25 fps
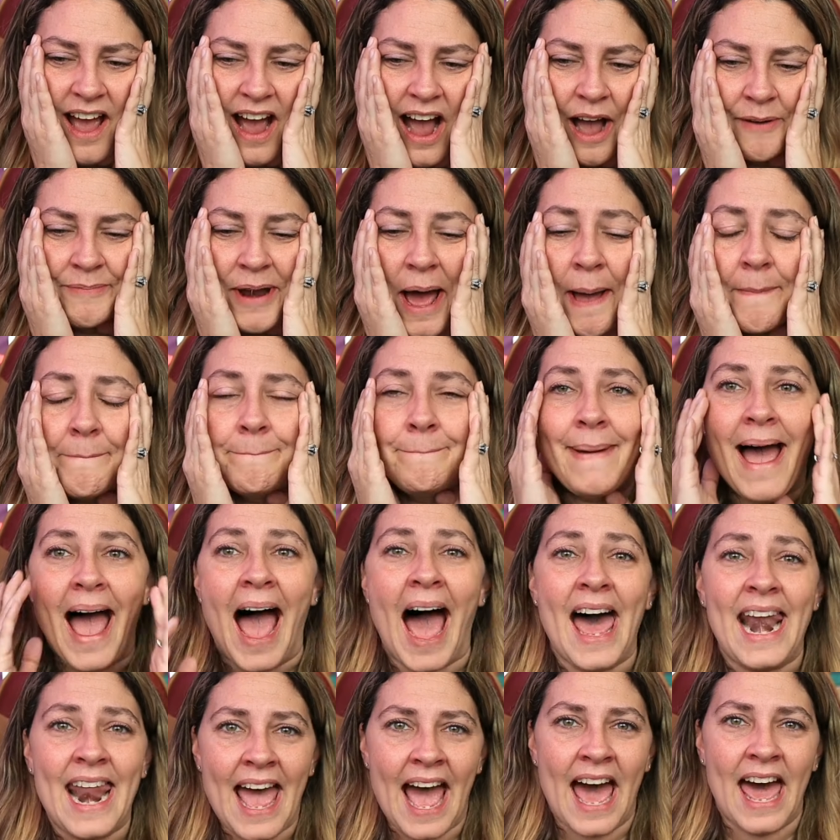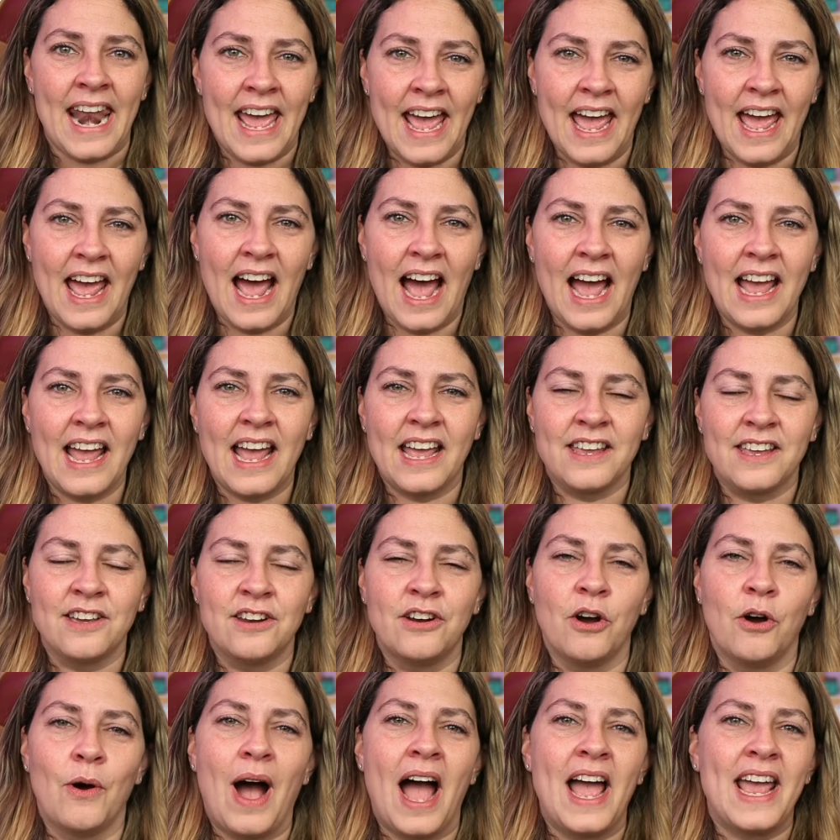I'm not mad at it.
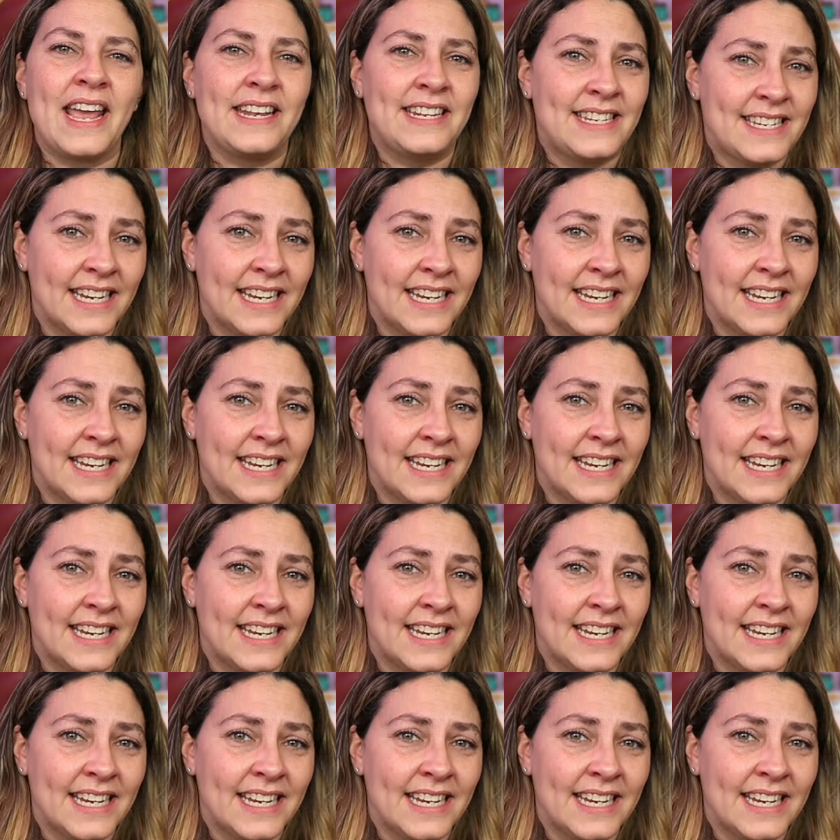I